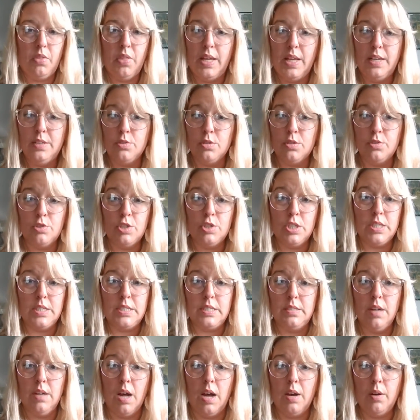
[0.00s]
things are
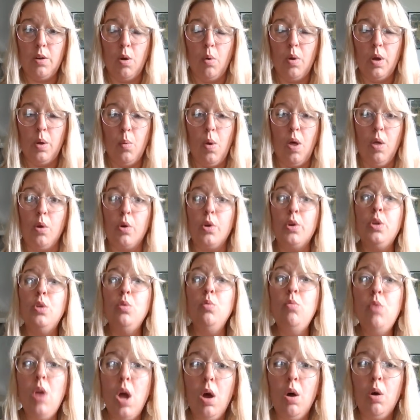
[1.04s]
just not going well, or
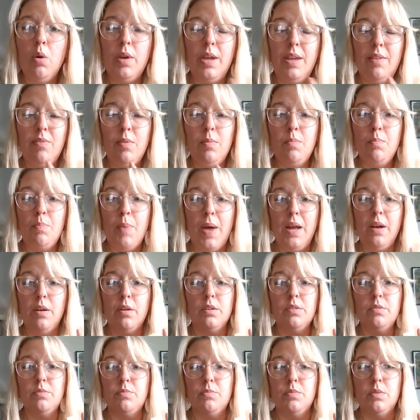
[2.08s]
even
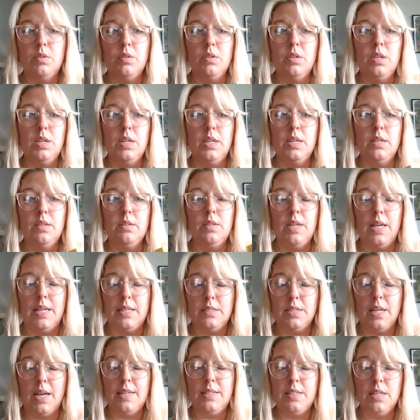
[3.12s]
better,
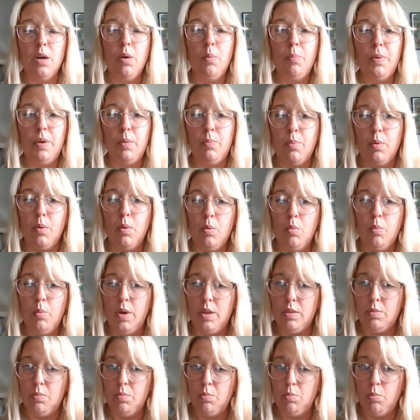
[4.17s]
as I tell people
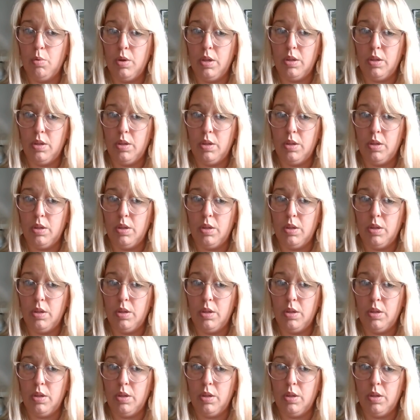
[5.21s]
with